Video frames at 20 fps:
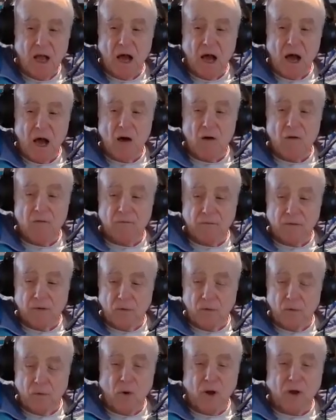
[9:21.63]
of
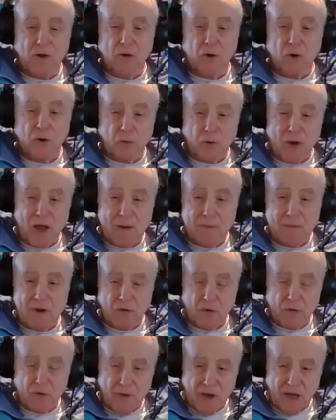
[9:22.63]
what your
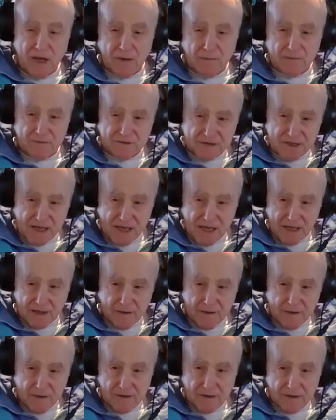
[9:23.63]
grandmother may have
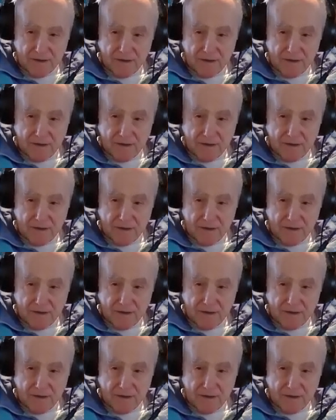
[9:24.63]
said,